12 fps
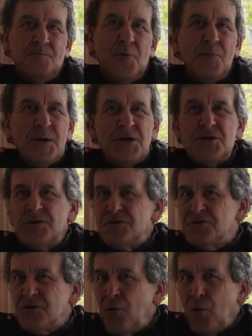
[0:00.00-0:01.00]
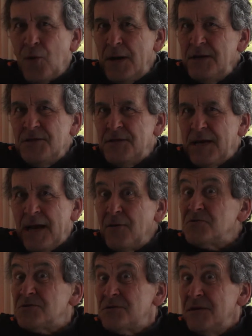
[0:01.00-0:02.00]
permissions or anything
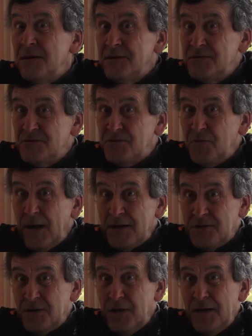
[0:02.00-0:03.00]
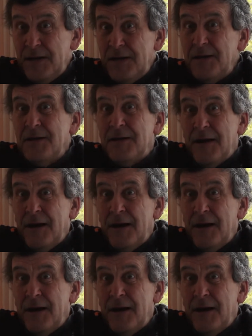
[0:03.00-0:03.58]
else to actually